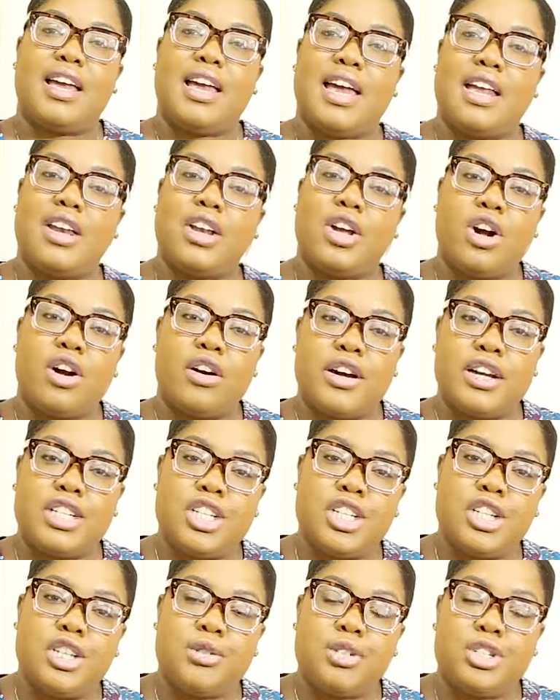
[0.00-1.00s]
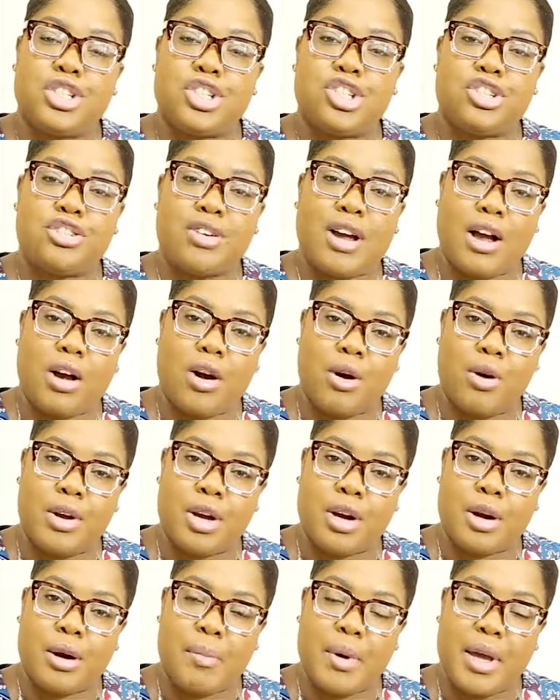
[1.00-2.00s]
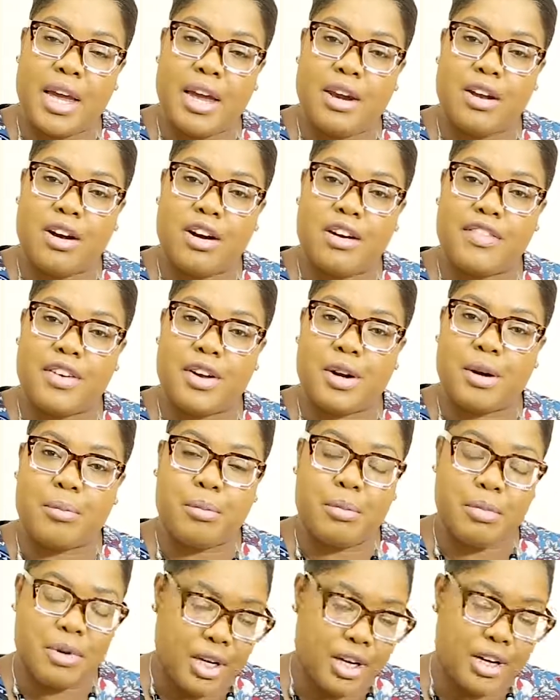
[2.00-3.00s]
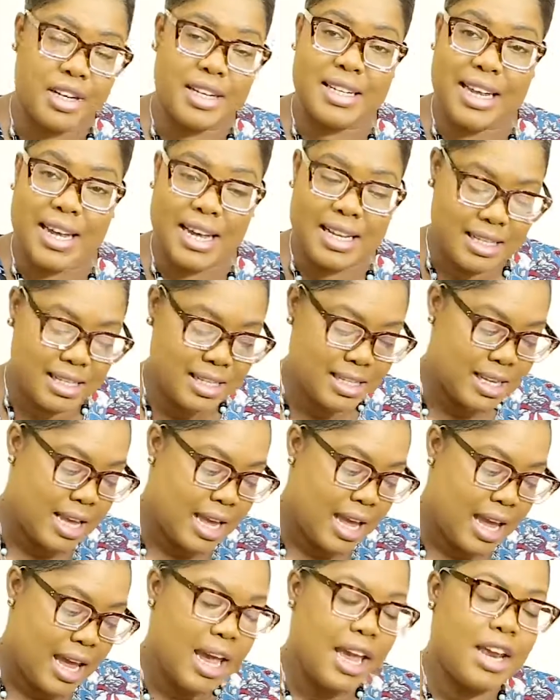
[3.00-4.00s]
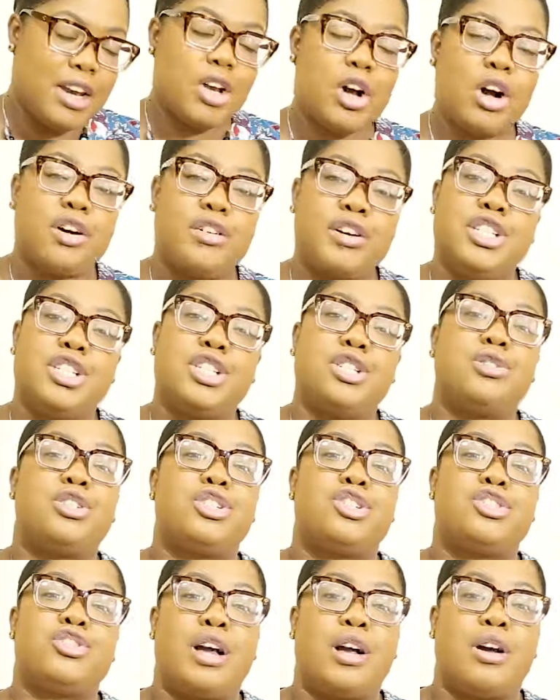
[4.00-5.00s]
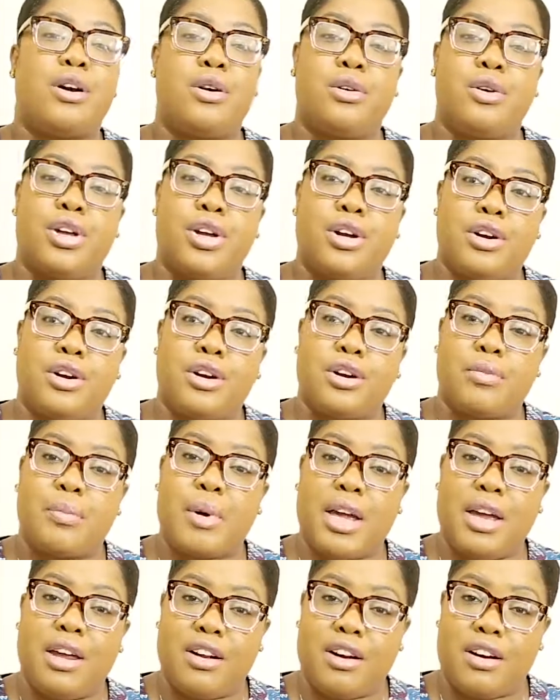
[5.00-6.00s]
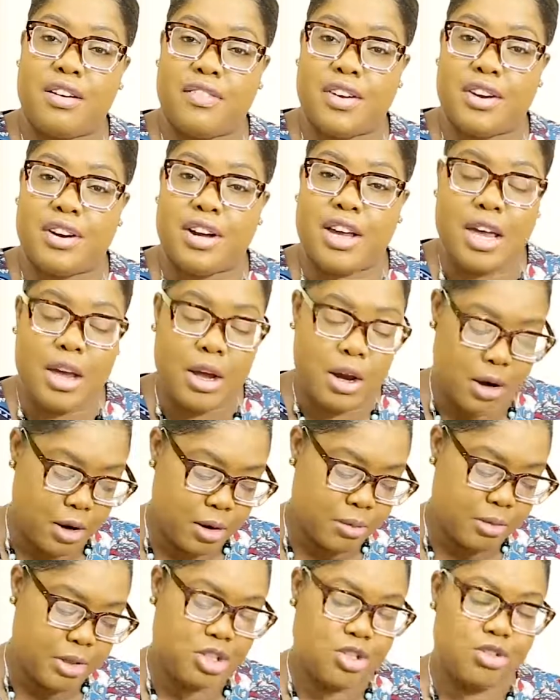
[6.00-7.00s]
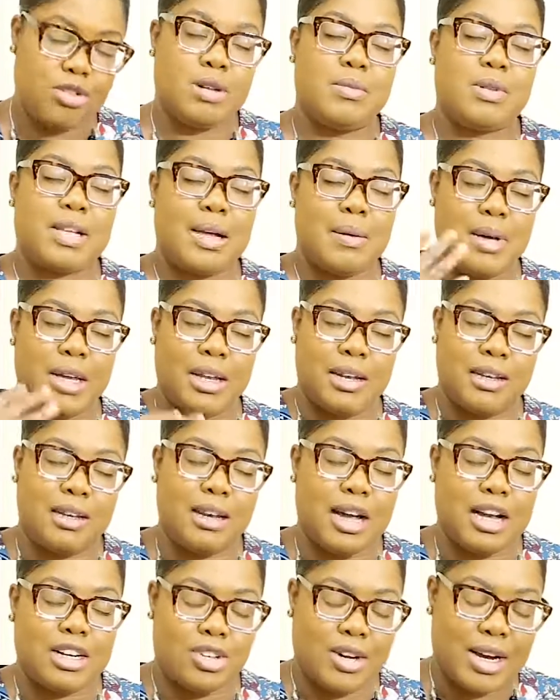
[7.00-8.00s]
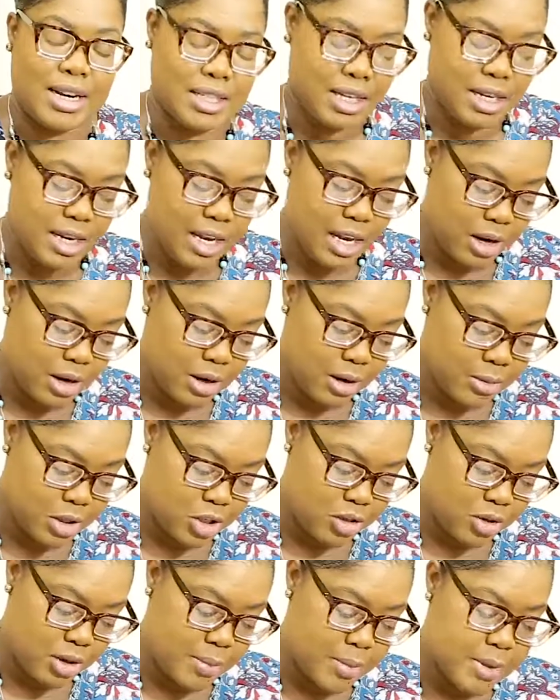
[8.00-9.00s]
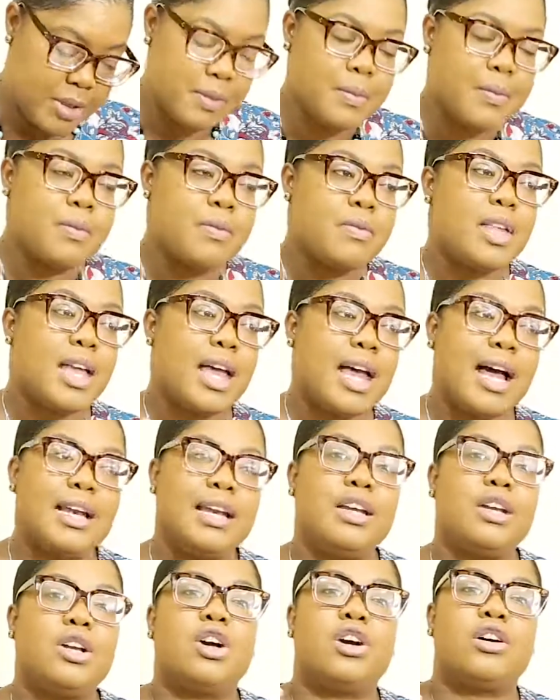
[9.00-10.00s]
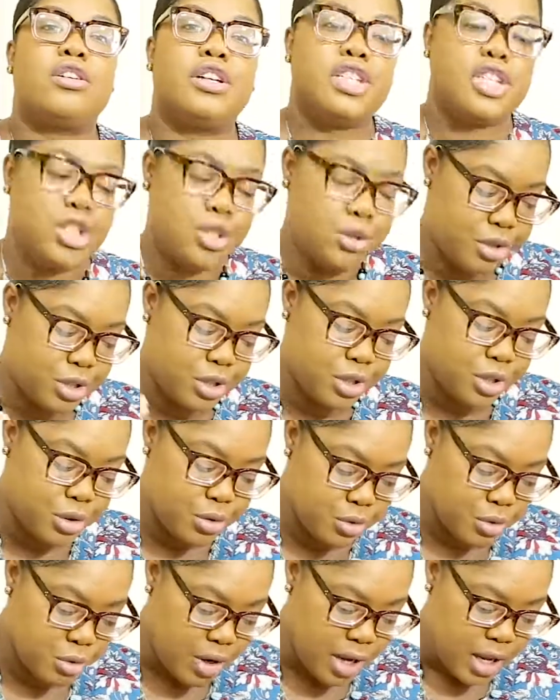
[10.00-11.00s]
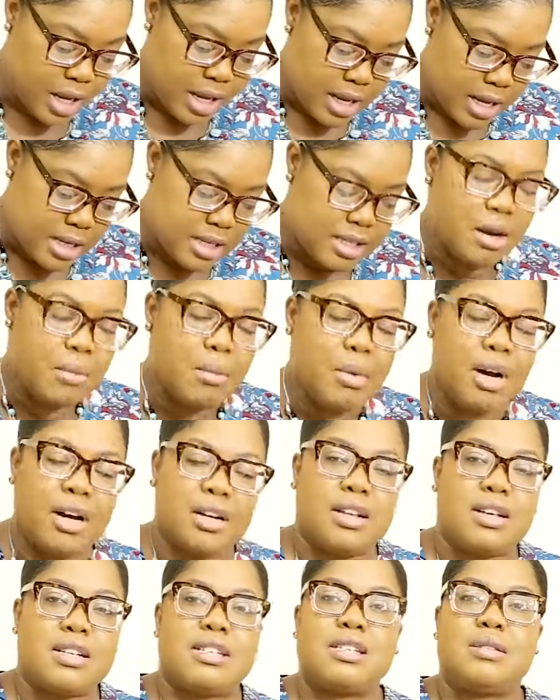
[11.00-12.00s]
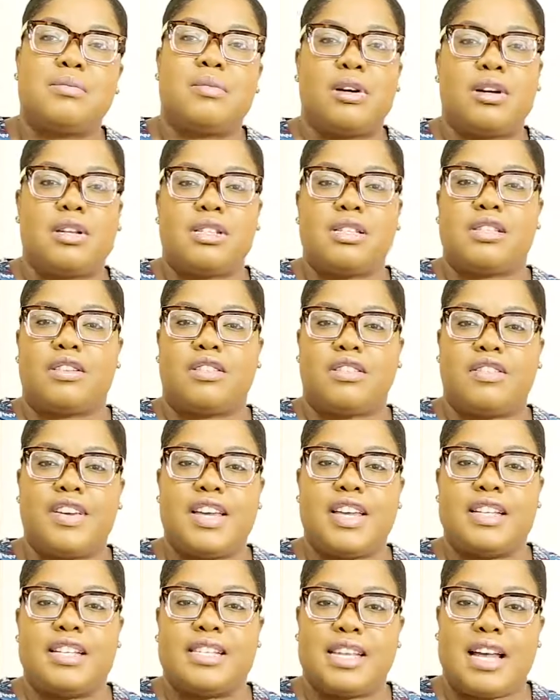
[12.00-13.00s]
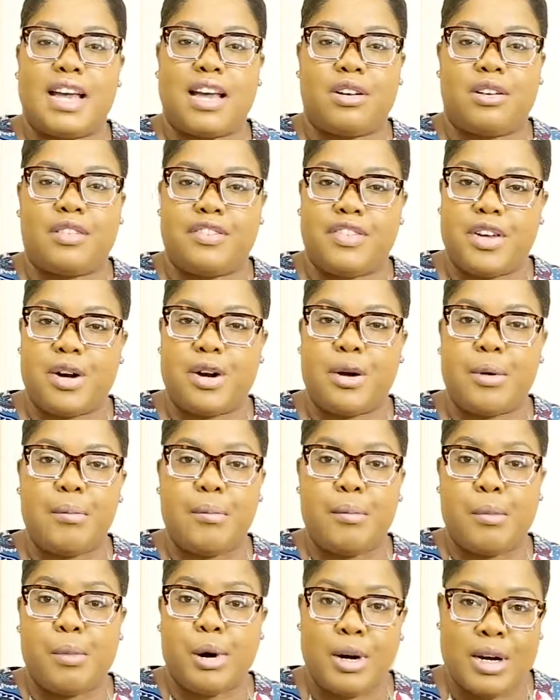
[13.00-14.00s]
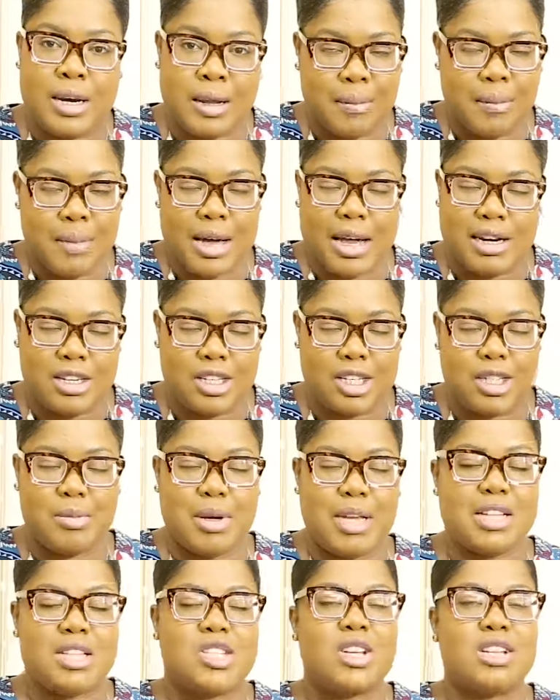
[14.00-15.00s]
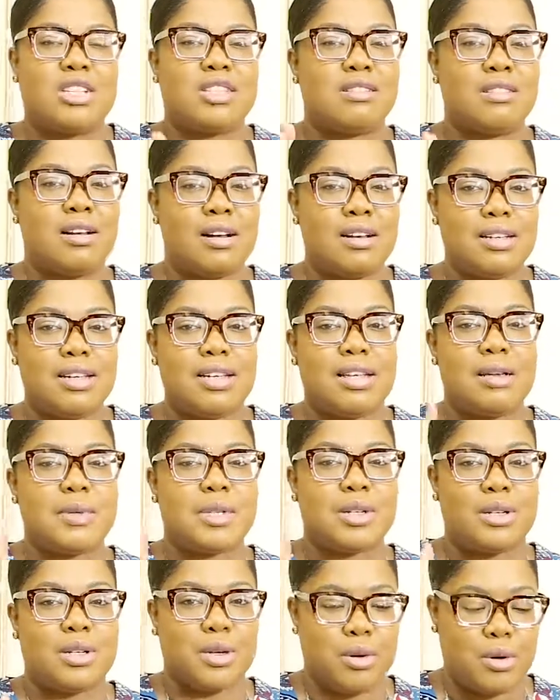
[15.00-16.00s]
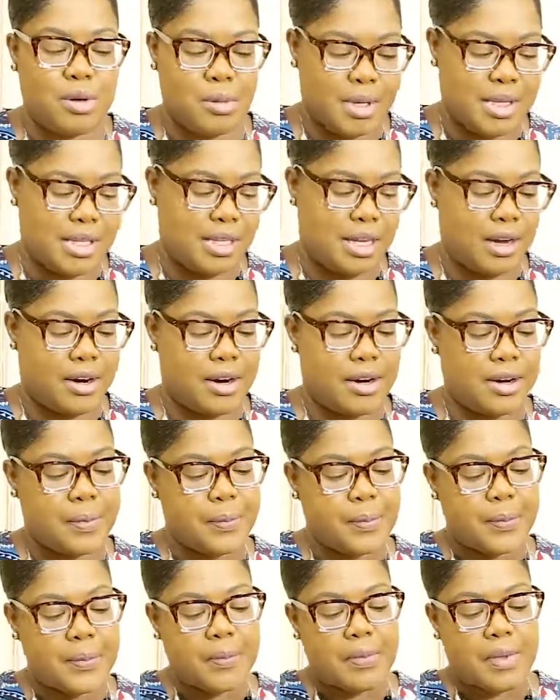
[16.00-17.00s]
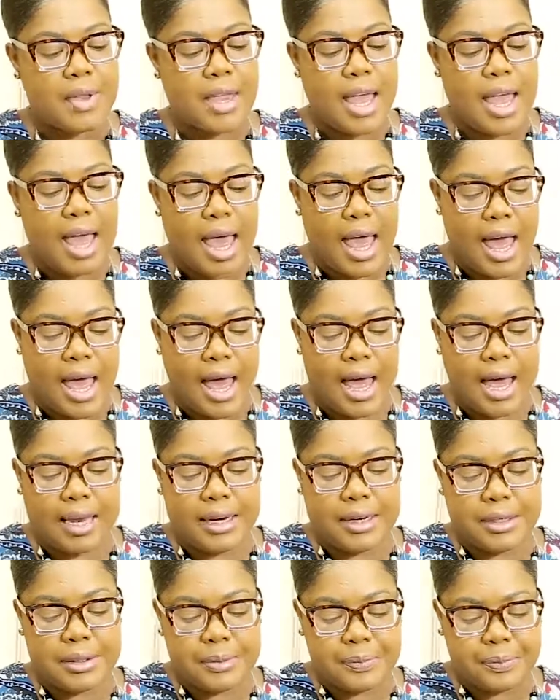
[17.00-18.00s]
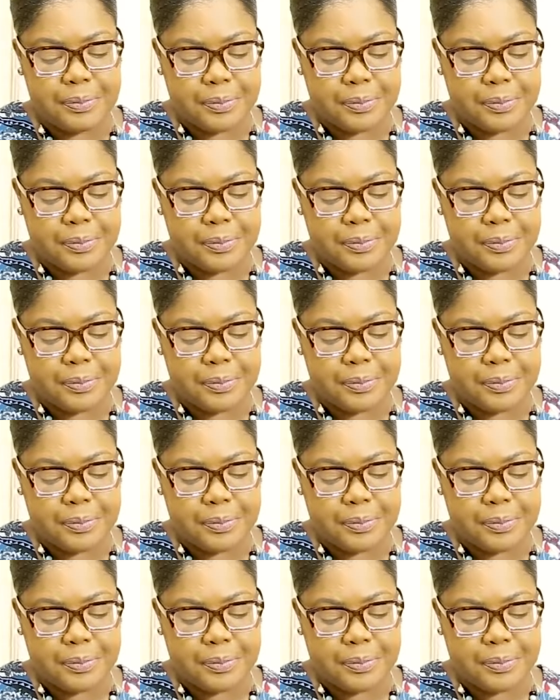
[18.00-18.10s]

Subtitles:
encouraging you to track how you're paying off your debts, encourage you to track how you're paying off your income streams, attracting income streams, and encourage you to do some other small stuff inside of your money management. So it's not deep, so don't be scared. And